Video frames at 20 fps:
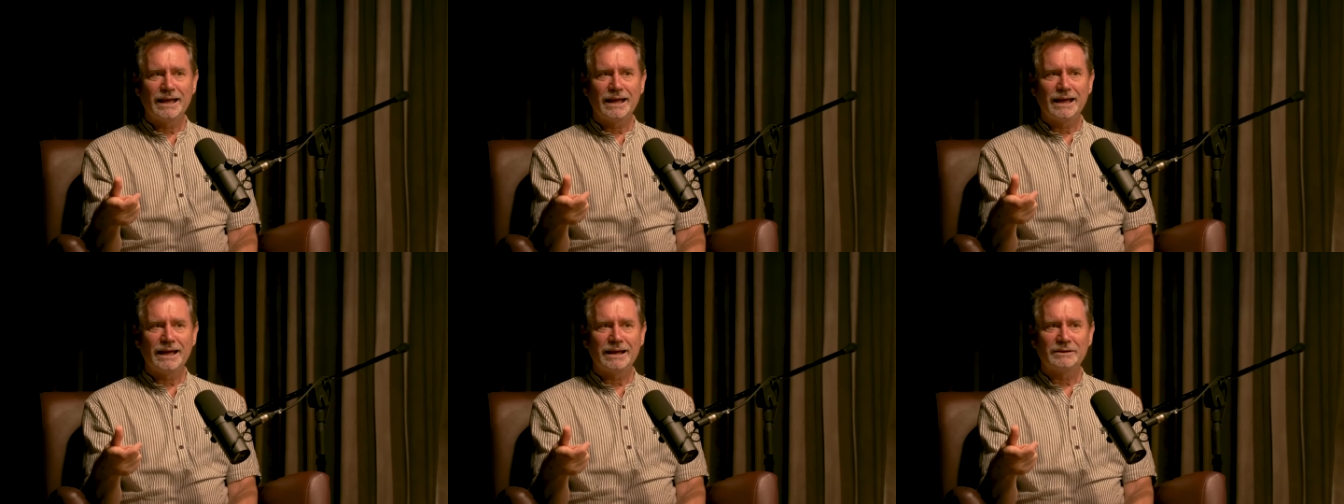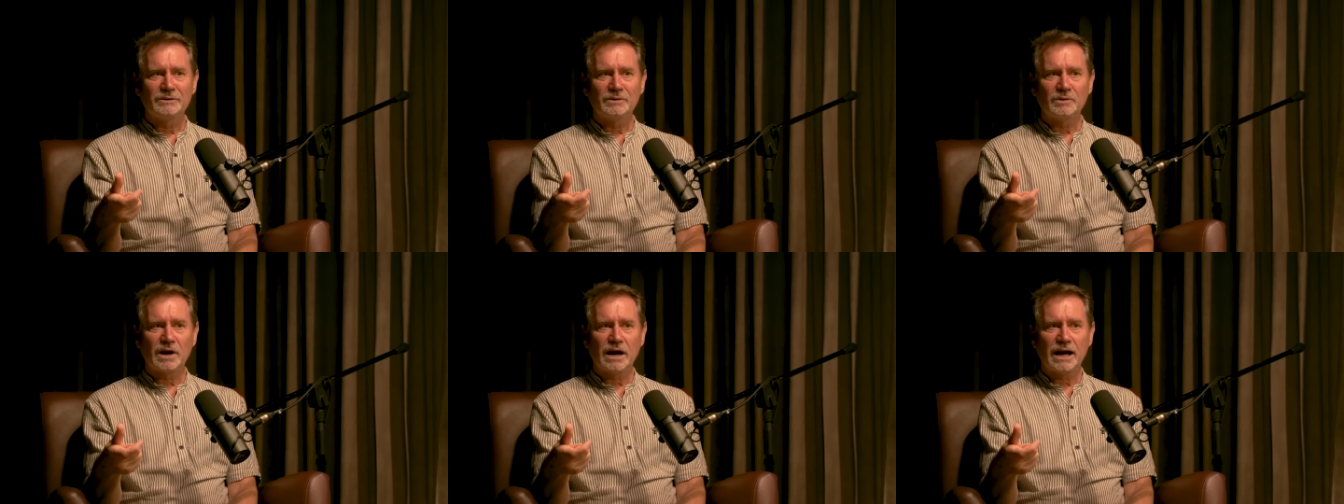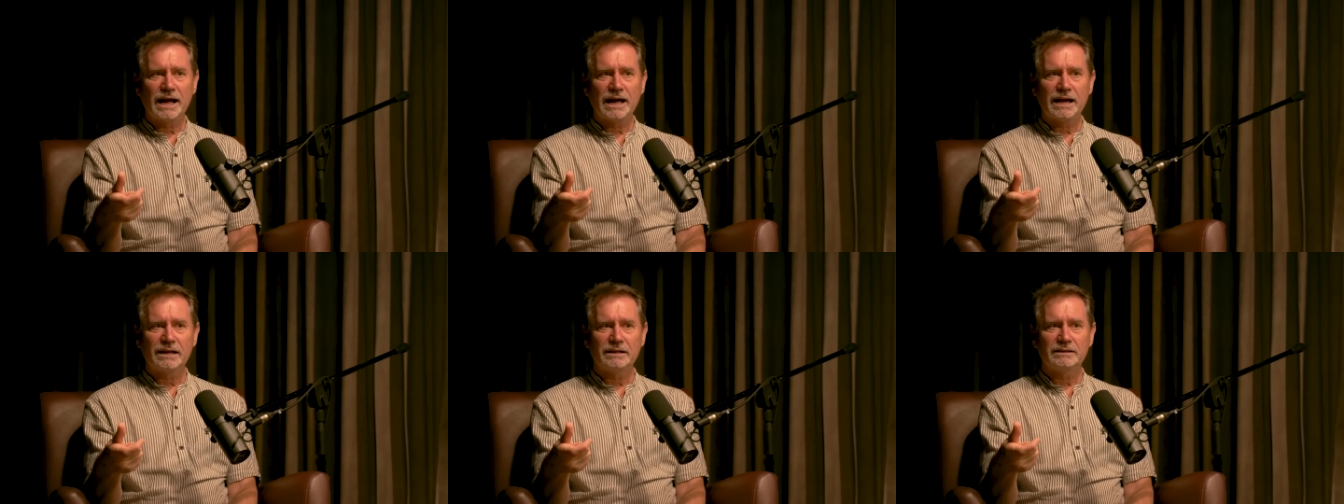and
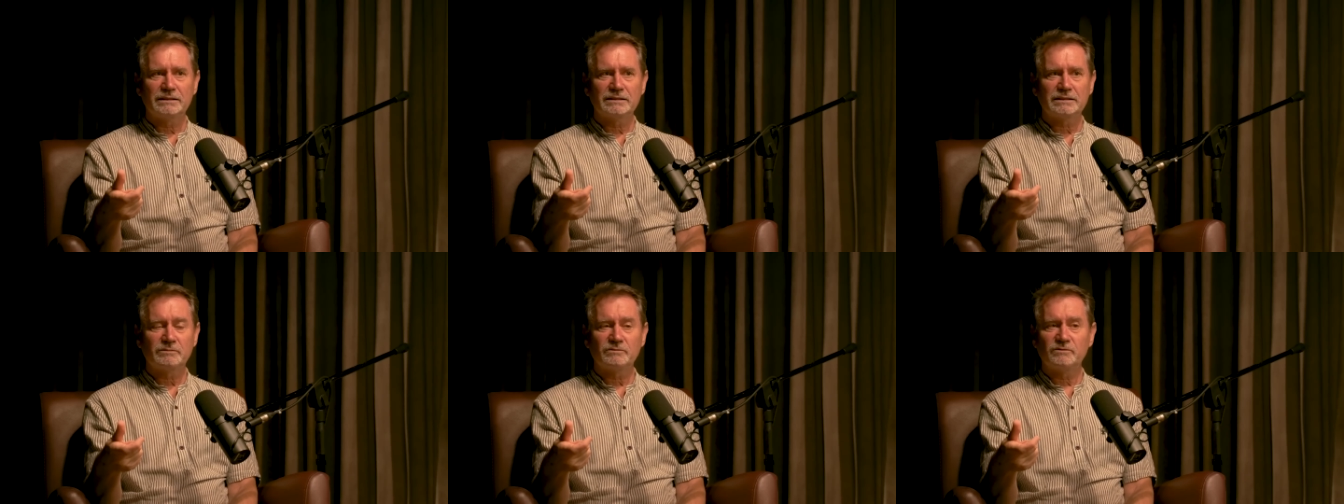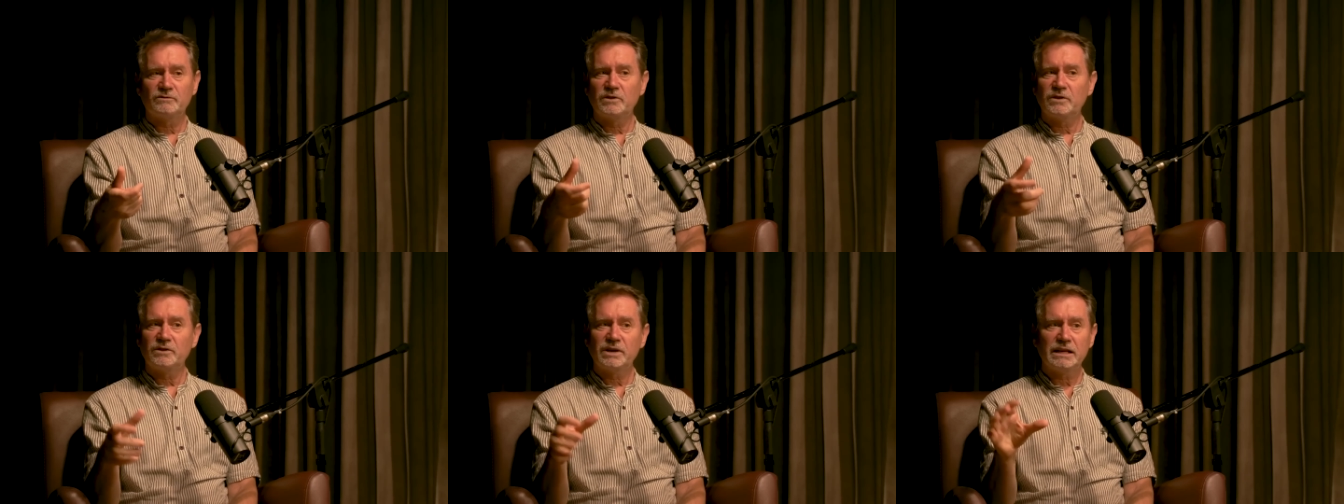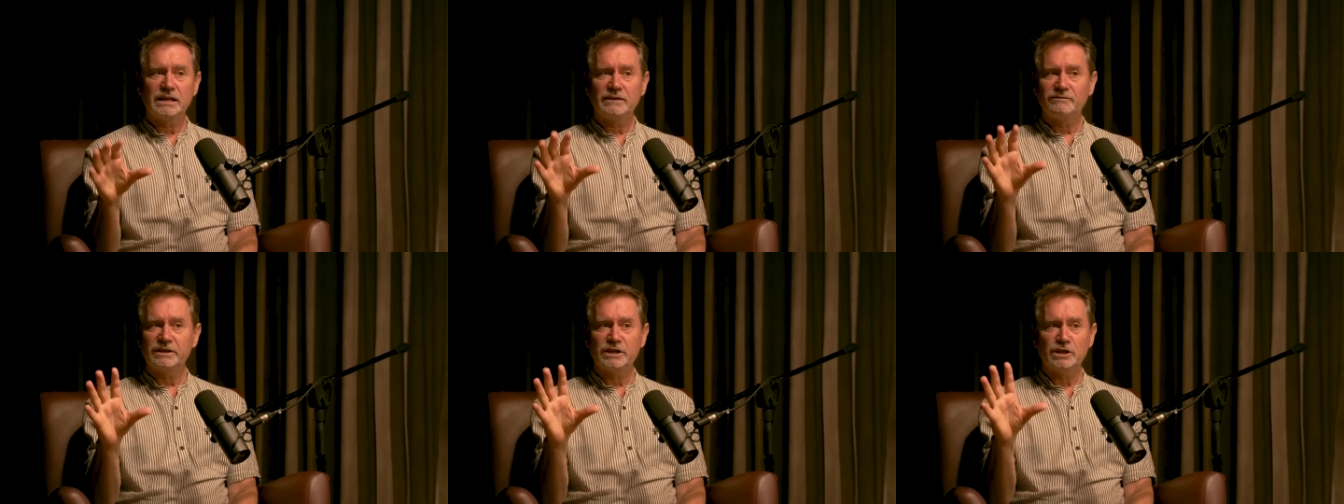I had some very
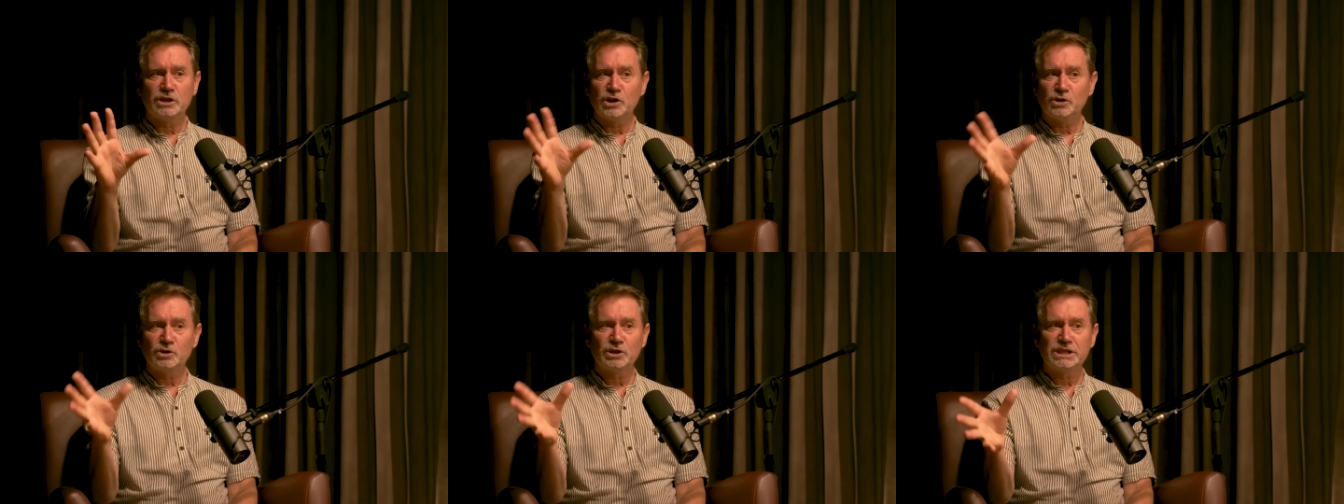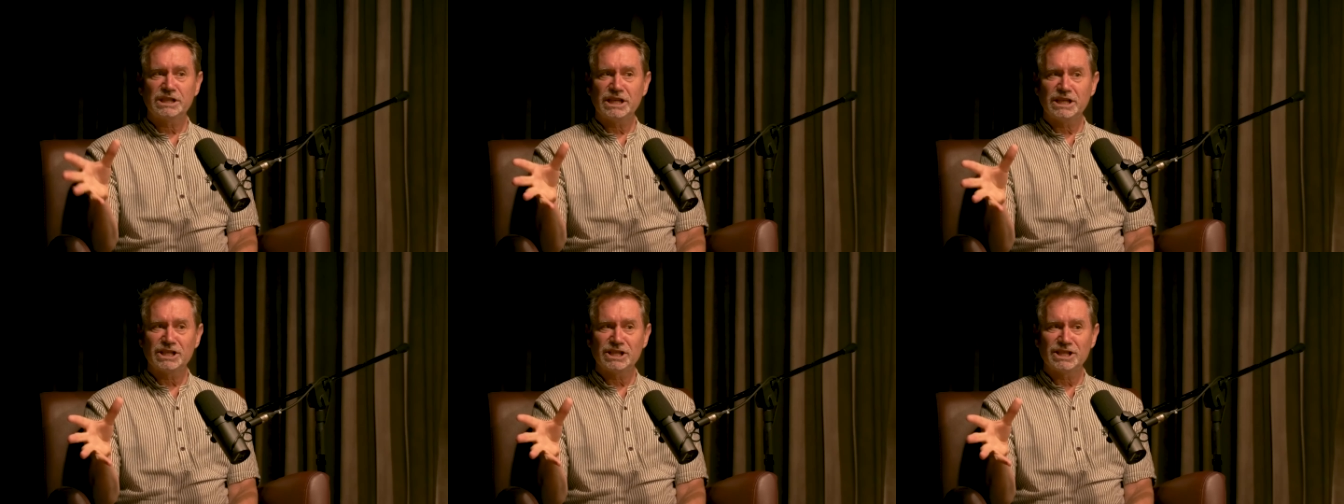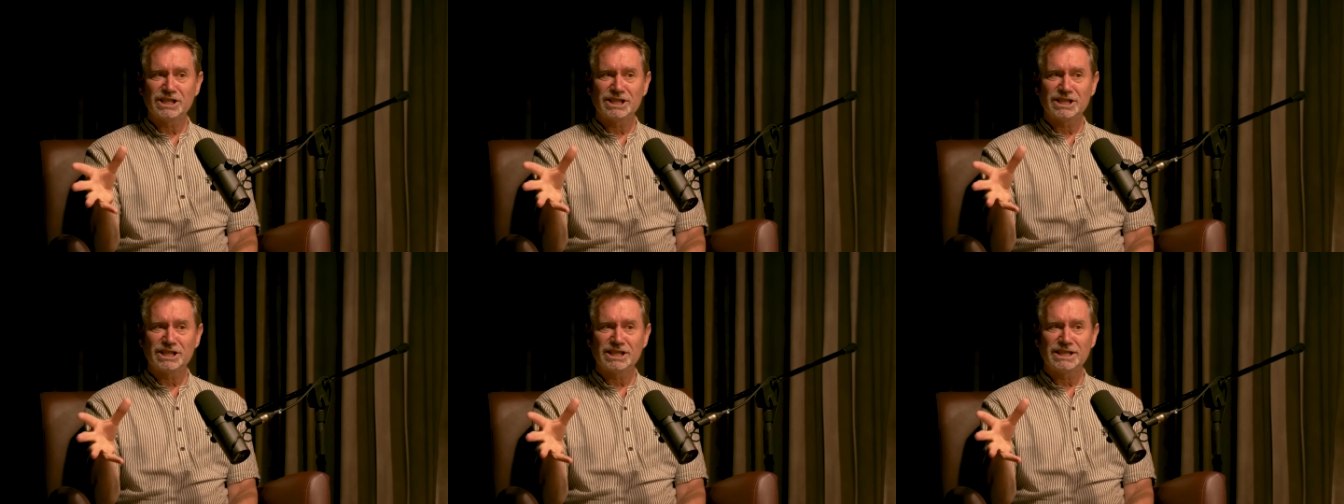lovely yoga
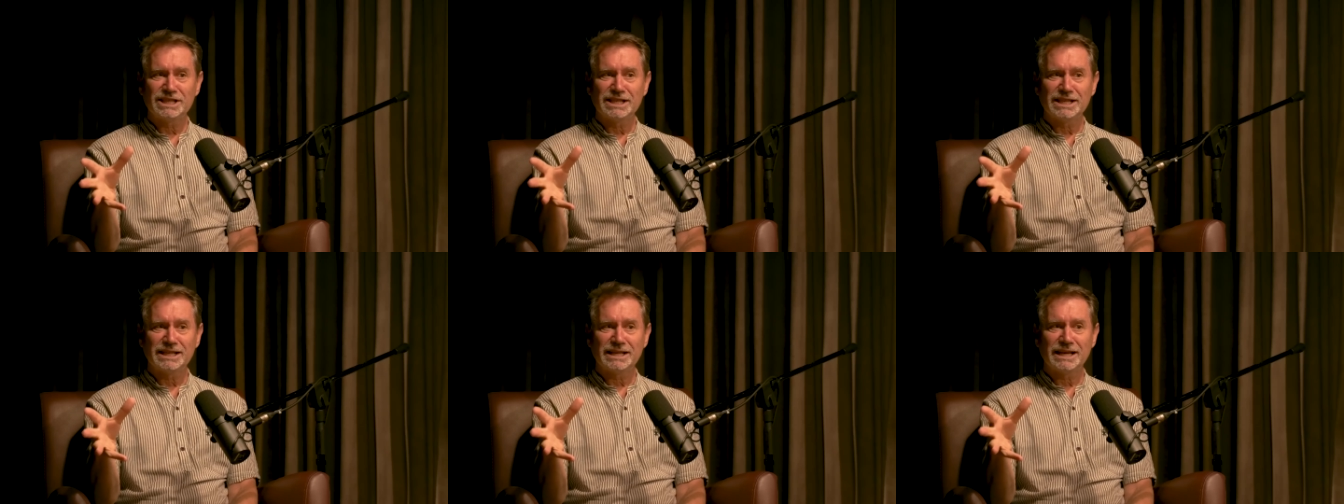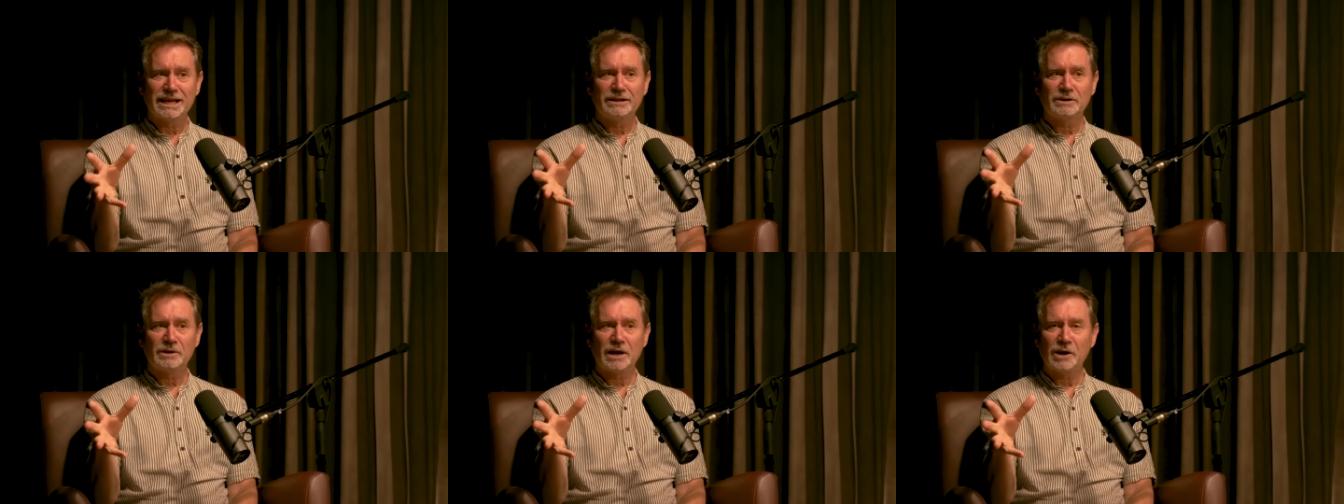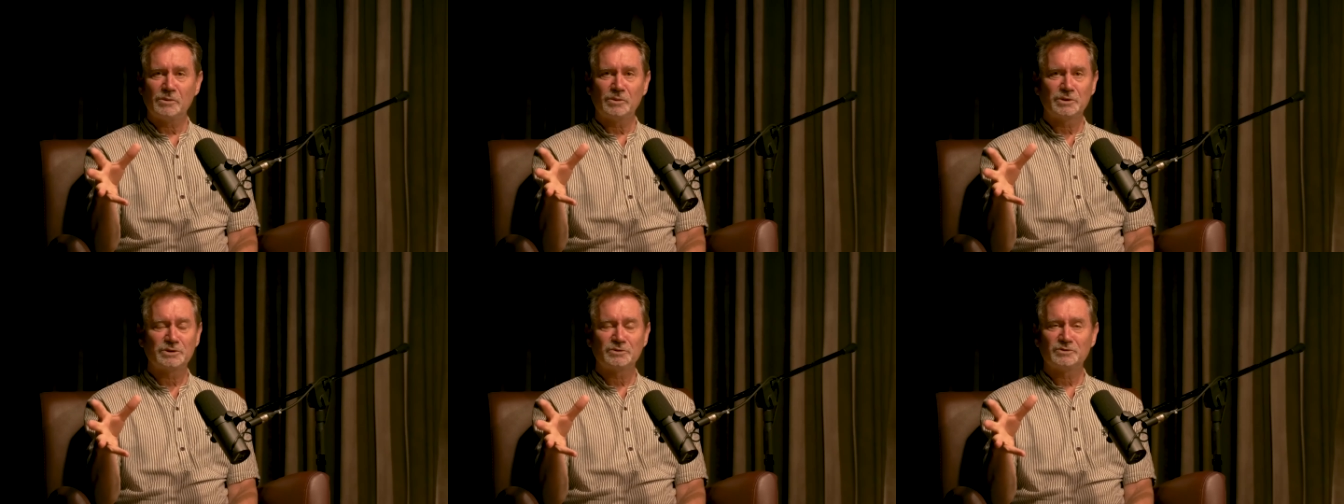teachers in Sydney, and
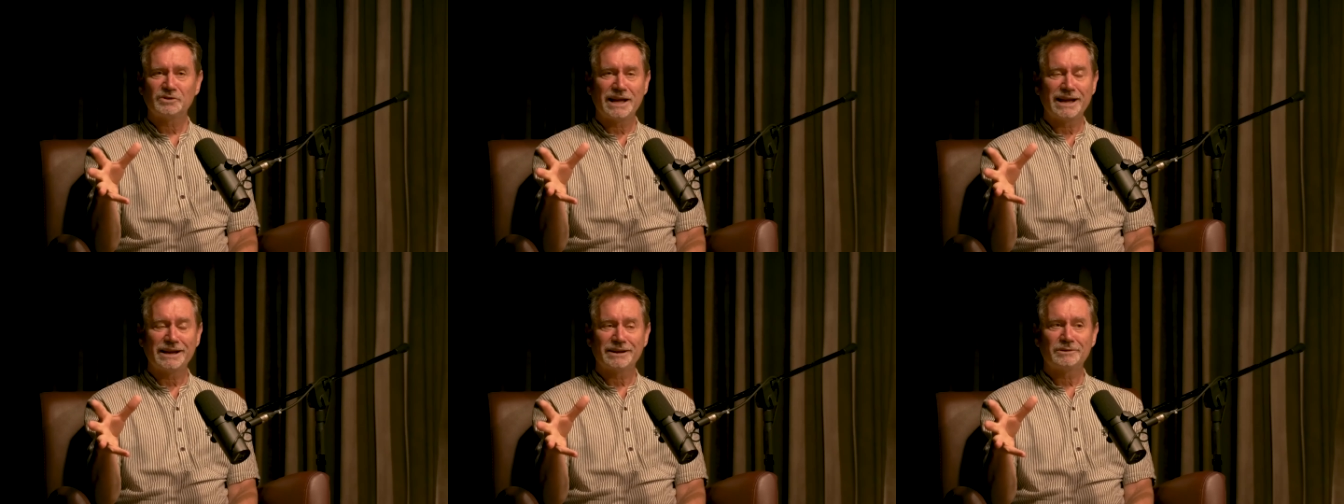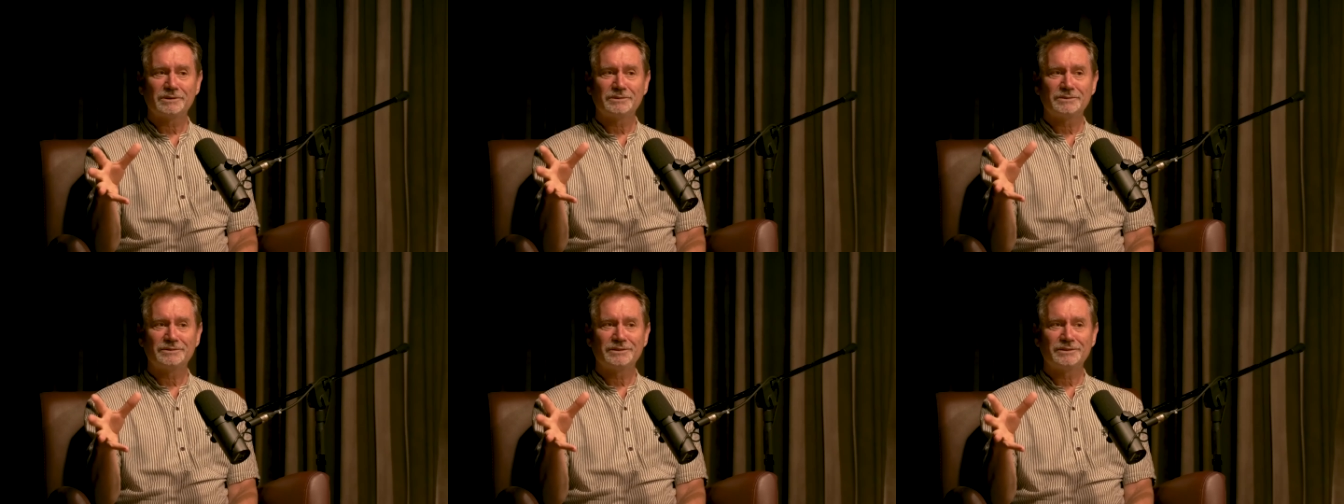I was like